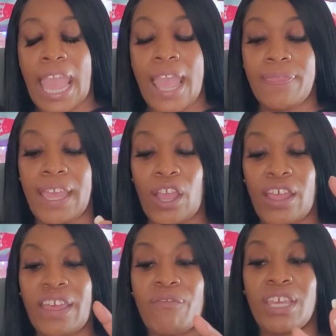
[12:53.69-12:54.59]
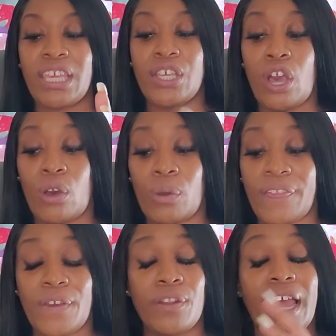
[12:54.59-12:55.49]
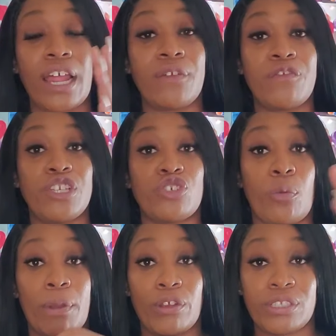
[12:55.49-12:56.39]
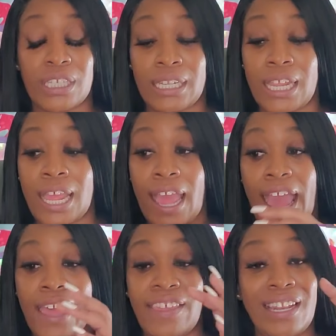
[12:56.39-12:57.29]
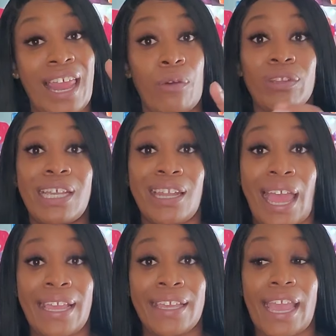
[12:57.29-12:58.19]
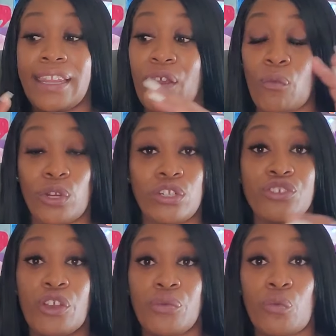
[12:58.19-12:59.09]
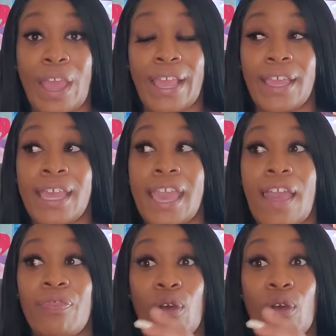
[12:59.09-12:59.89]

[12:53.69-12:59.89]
And they are they have an ego and they are like an official person and they like what they like and they want it a certain way. And